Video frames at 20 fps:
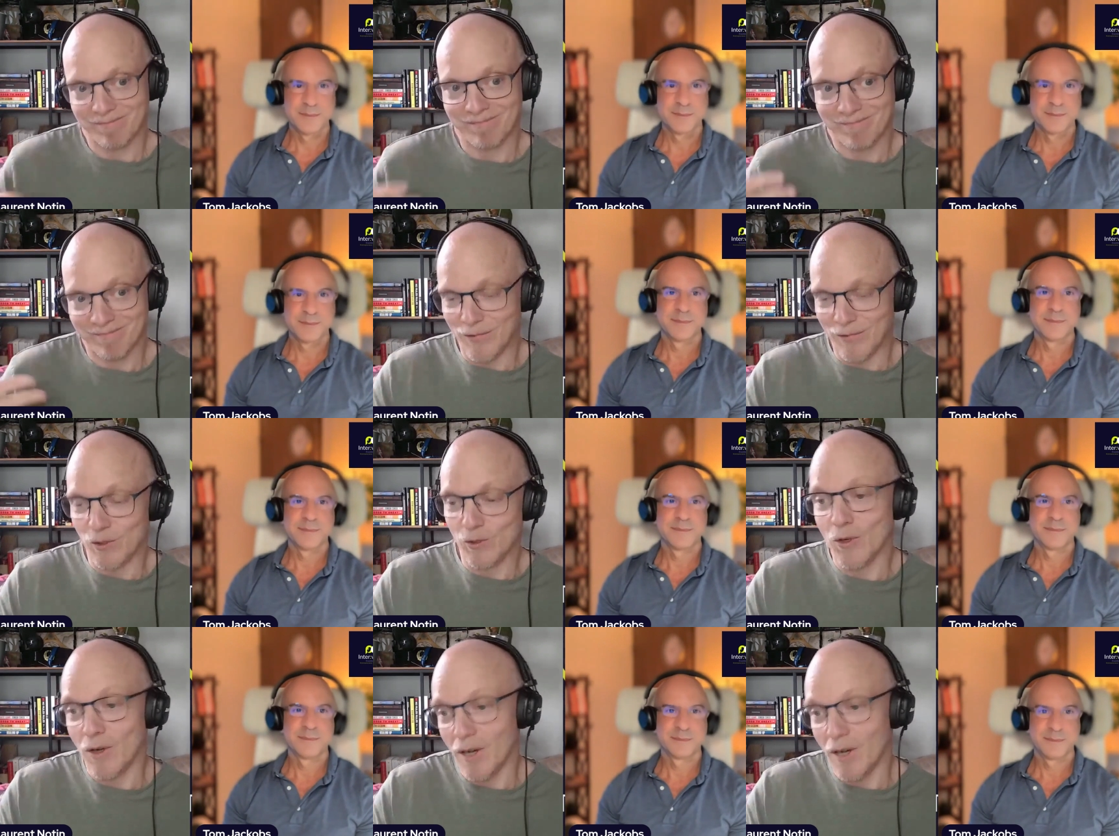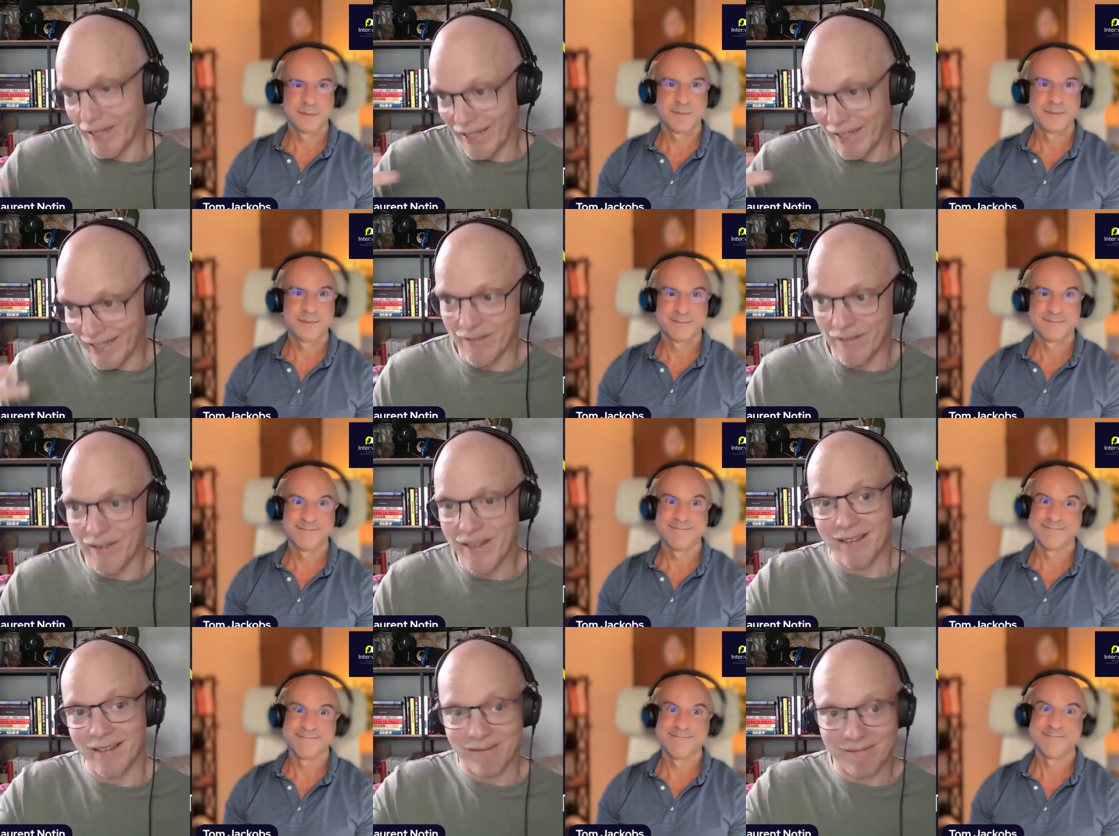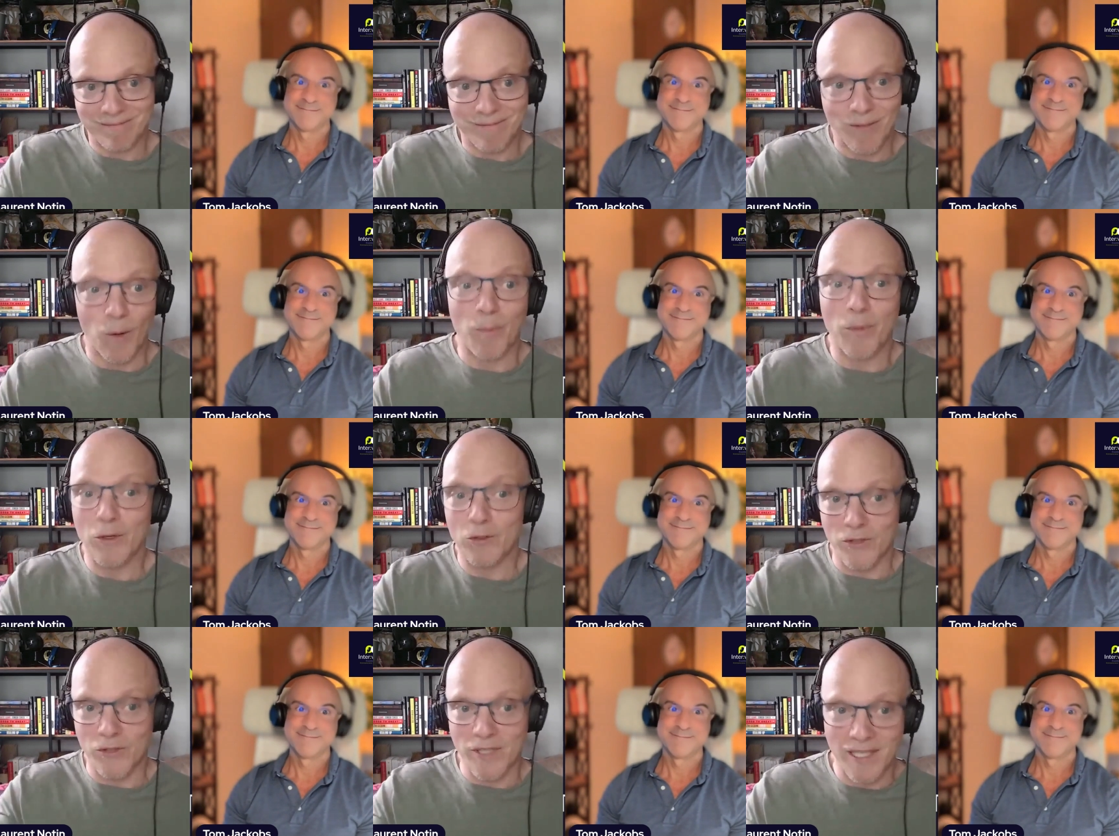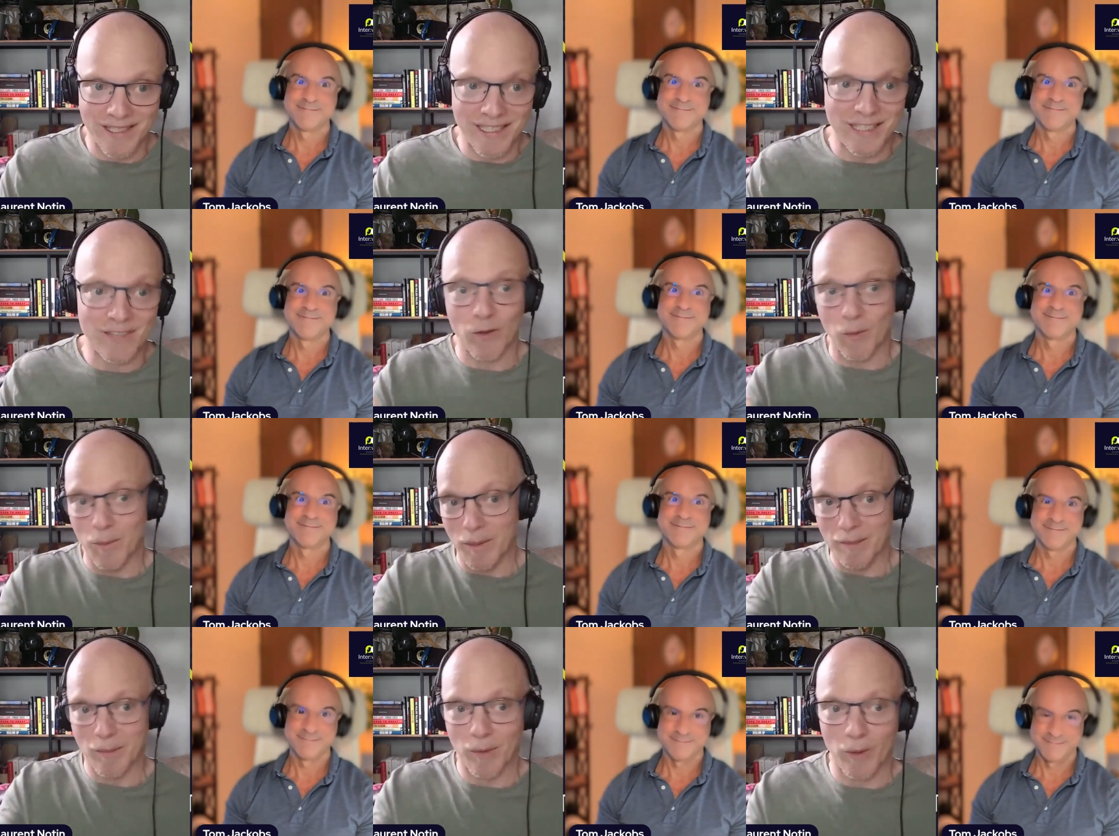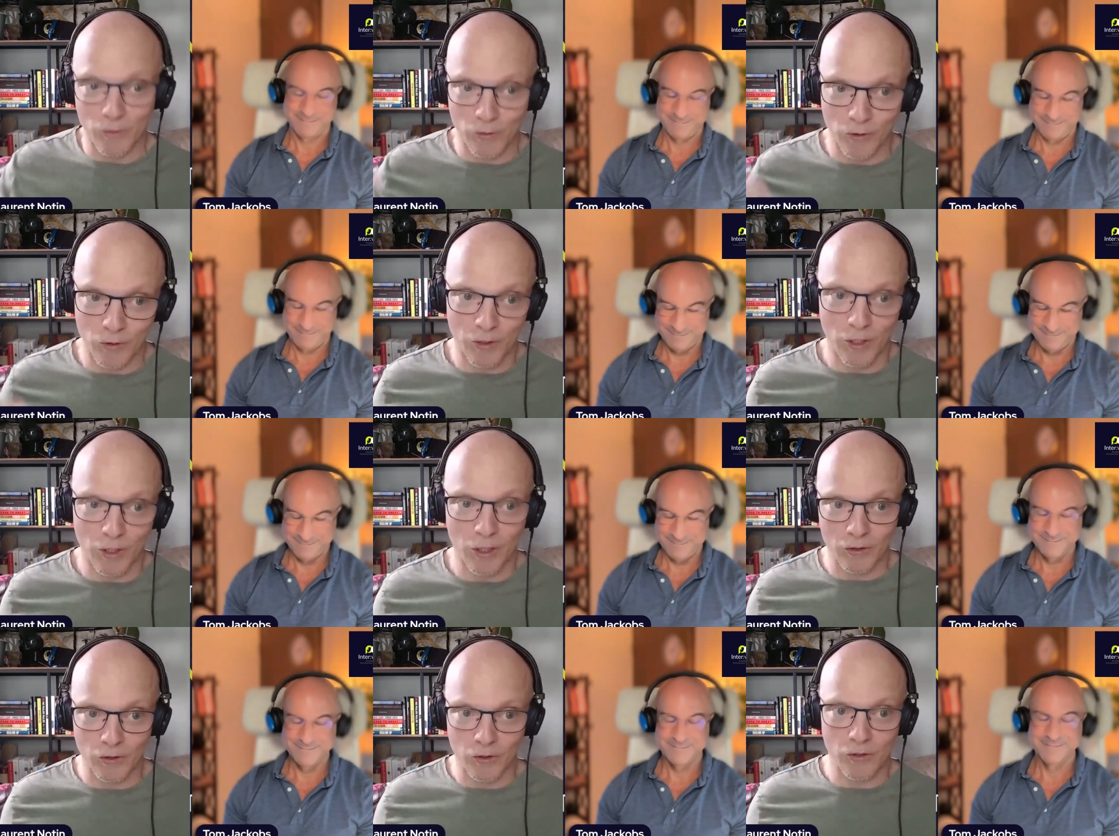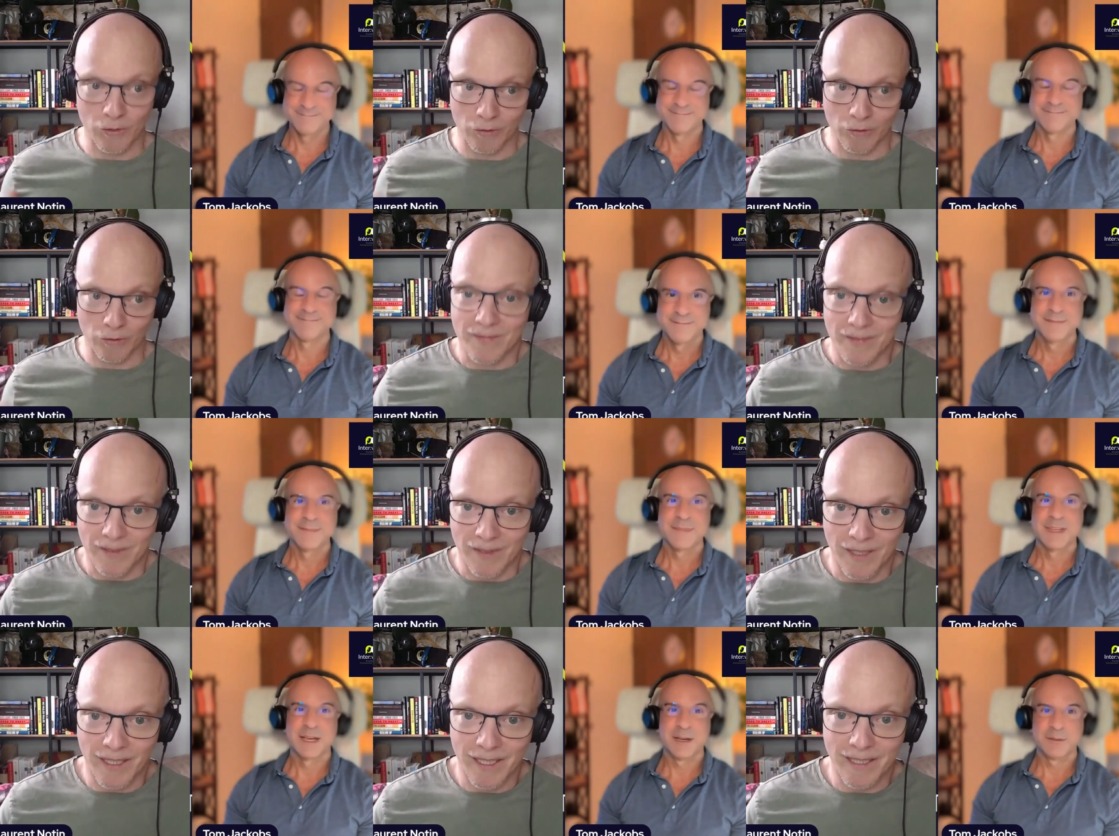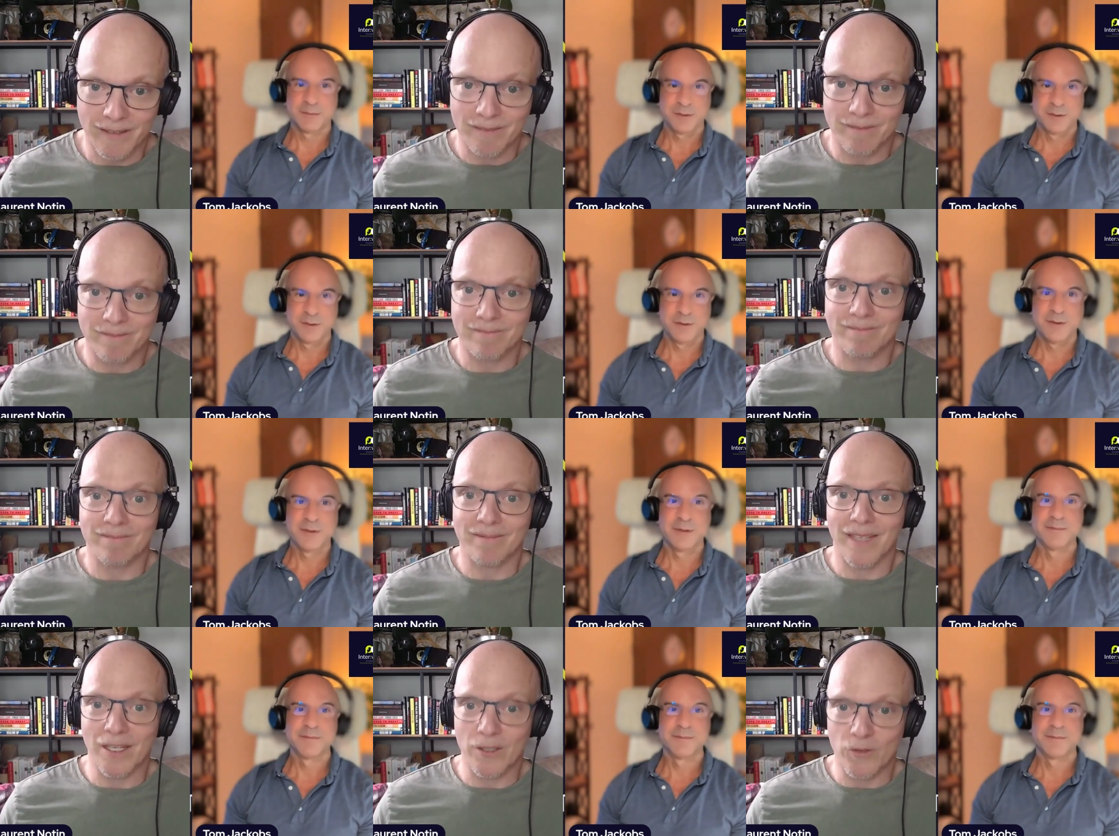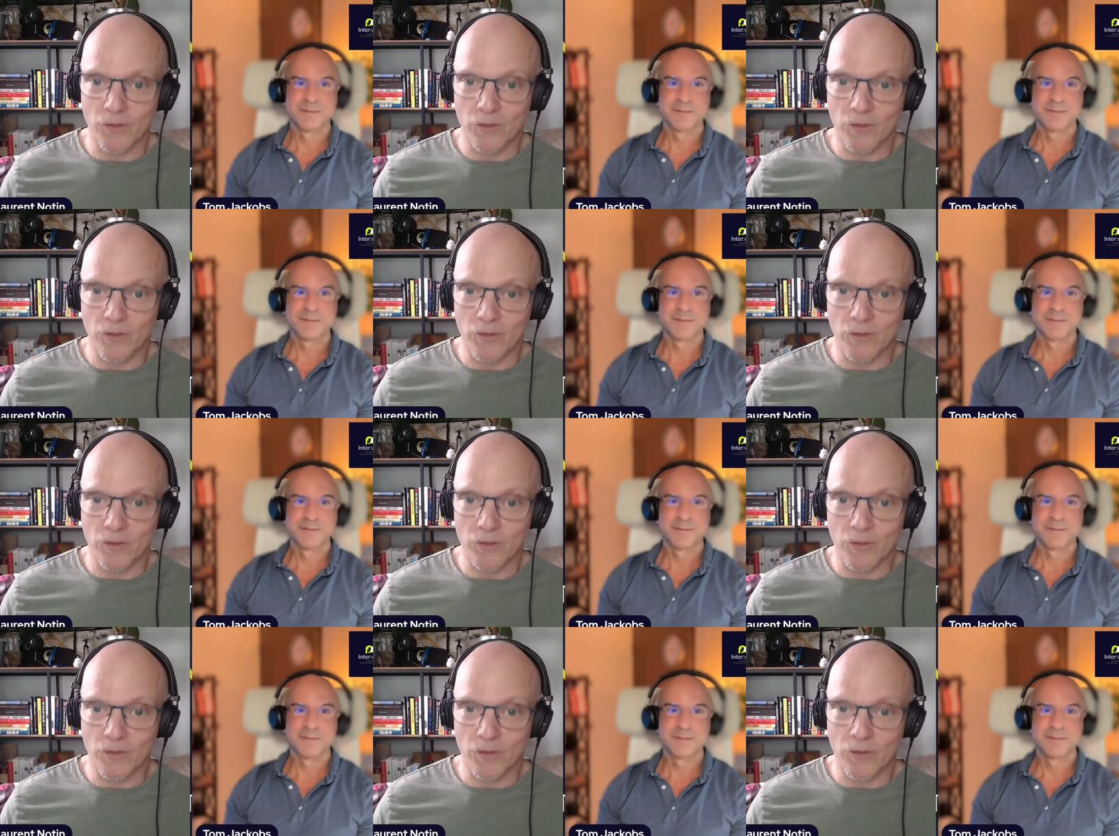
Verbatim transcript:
Speaker 1: you are giving opportunities for people to talk to you, right? Absolutely. And to